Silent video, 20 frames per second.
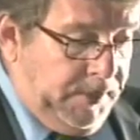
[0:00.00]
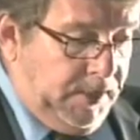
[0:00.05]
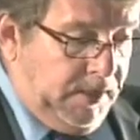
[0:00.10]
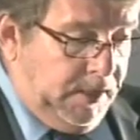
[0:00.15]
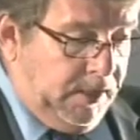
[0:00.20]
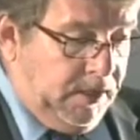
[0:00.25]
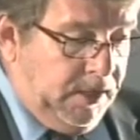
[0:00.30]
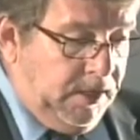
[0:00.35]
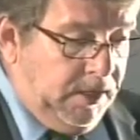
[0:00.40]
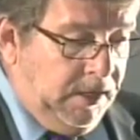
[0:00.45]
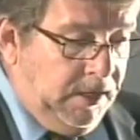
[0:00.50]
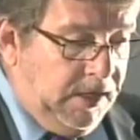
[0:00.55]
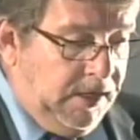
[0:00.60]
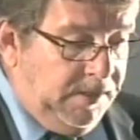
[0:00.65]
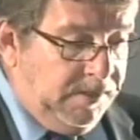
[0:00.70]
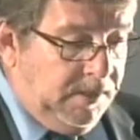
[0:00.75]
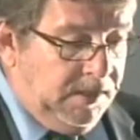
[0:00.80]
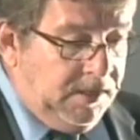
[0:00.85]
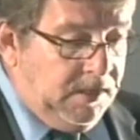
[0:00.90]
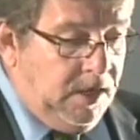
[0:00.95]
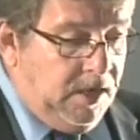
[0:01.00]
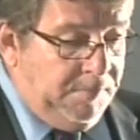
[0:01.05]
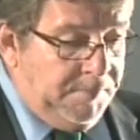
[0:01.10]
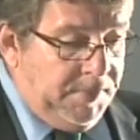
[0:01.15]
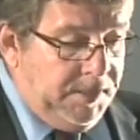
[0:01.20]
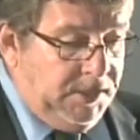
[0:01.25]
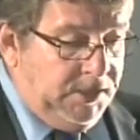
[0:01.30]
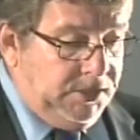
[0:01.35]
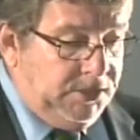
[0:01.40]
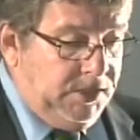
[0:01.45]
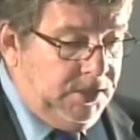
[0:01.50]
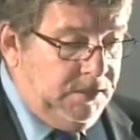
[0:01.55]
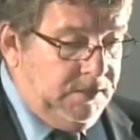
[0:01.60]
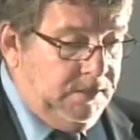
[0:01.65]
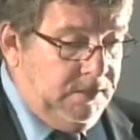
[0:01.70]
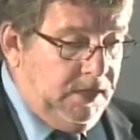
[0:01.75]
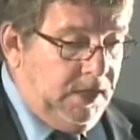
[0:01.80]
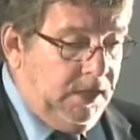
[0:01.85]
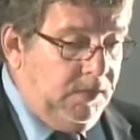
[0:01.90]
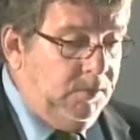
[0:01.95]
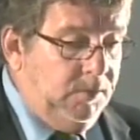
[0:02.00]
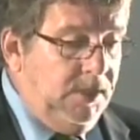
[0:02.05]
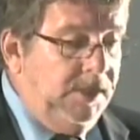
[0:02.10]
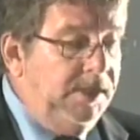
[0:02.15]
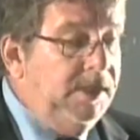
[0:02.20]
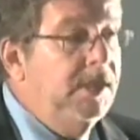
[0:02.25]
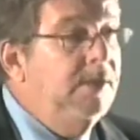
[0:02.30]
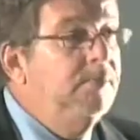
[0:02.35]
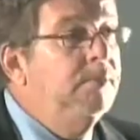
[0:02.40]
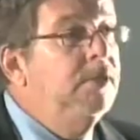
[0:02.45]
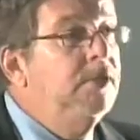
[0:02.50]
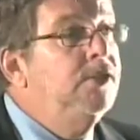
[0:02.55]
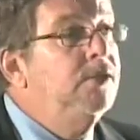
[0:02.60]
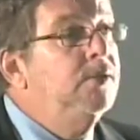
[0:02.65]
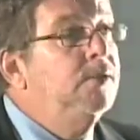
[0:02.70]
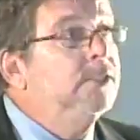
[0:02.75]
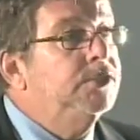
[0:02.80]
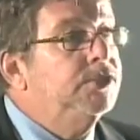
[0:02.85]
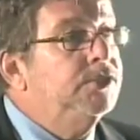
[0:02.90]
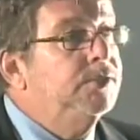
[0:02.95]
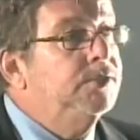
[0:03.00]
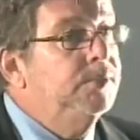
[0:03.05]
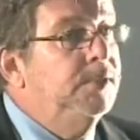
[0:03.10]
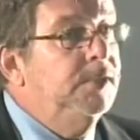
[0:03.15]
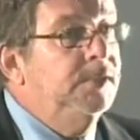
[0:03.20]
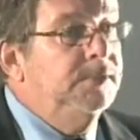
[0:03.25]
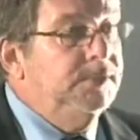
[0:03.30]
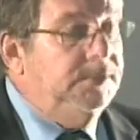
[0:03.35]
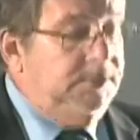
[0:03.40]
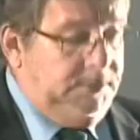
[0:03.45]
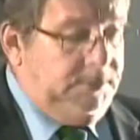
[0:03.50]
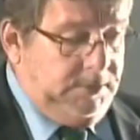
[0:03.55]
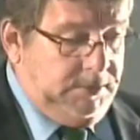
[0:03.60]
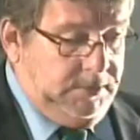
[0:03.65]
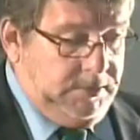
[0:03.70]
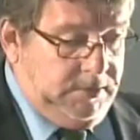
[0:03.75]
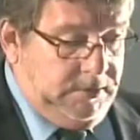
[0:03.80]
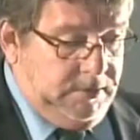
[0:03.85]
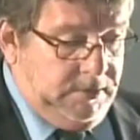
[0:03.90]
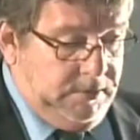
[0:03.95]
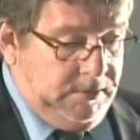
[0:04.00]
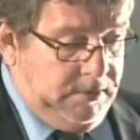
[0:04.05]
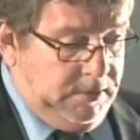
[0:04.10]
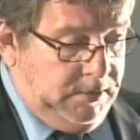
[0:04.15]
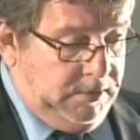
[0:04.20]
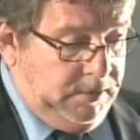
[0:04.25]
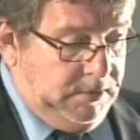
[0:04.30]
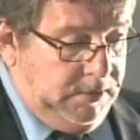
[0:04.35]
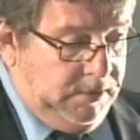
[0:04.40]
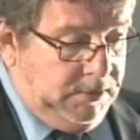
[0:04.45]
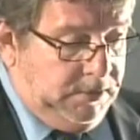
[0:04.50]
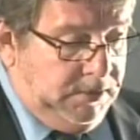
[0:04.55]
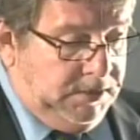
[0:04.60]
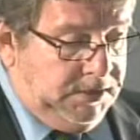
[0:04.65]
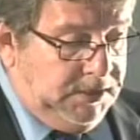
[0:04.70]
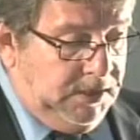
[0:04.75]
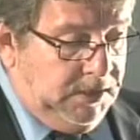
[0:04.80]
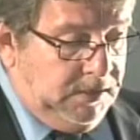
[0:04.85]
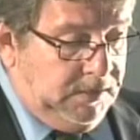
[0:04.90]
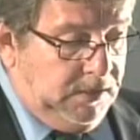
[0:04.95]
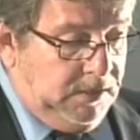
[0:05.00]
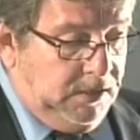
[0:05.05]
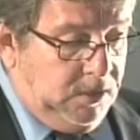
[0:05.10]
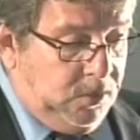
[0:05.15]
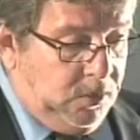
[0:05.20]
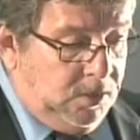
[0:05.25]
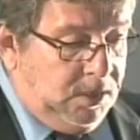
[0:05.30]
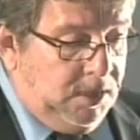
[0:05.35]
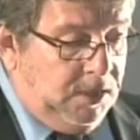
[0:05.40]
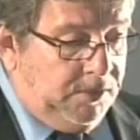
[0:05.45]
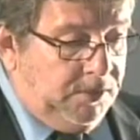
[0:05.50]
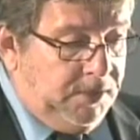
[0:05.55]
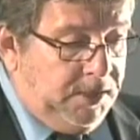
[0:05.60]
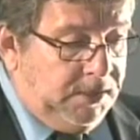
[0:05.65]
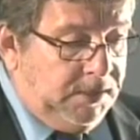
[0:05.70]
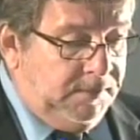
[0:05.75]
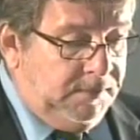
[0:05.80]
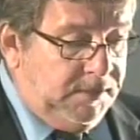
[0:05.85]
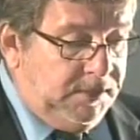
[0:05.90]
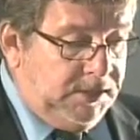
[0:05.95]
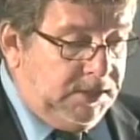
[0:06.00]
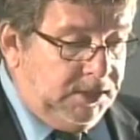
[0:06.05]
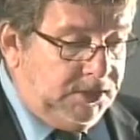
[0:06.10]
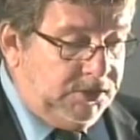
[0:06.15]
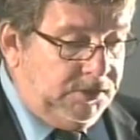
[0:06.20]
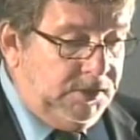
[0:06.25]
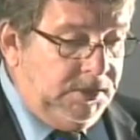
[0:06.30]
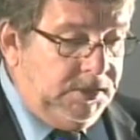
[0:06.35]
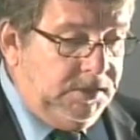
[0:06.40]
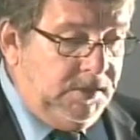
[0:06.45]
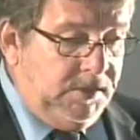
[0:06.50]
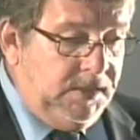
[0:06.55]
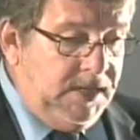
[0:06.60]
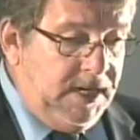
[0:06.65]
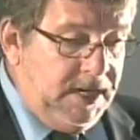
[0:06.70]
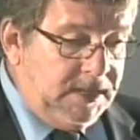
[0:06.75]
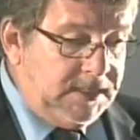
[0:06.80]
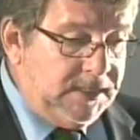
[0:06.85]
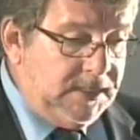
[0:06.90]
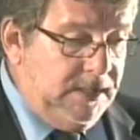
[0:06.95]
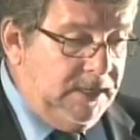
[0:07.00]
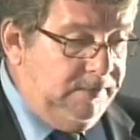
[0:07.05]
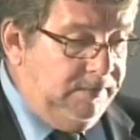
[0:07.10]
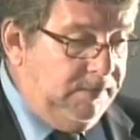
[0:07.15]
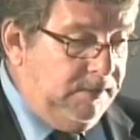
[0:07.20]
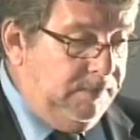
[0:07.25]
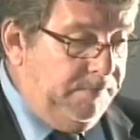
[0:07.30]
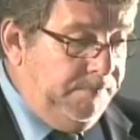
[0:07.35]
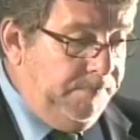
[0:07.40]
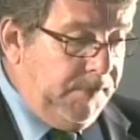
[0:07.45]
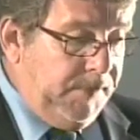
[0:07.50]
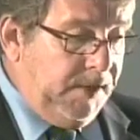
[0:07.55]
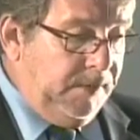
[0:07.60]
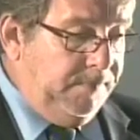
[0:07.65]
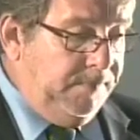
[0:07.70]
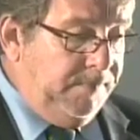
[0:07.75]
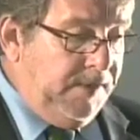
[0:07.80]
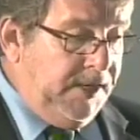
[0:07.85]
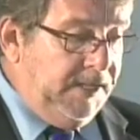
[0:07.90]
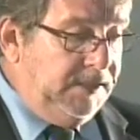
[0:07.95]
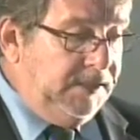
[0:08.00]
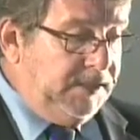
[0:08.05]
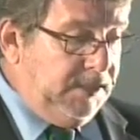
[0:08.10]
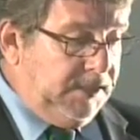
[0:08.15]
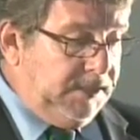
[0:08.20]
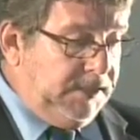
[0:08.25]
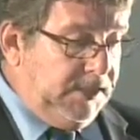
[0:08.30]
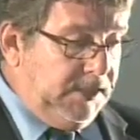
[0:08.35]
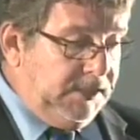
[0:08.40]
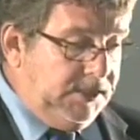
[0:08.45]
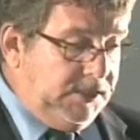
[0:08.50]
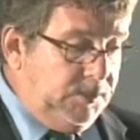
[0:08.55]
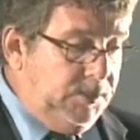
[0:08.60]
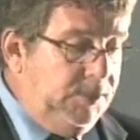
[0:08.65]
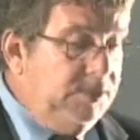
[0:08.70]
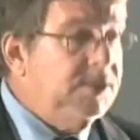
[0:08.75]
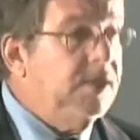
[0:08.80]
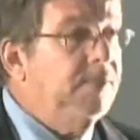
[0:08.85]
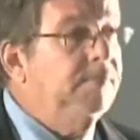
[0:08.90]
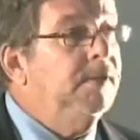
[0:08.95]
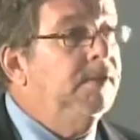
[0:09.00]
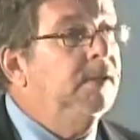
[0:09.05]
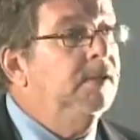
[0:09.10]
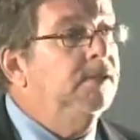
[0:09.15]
are a lethal combination and will enable you as students to take the local creative industry to the next level and find success doing something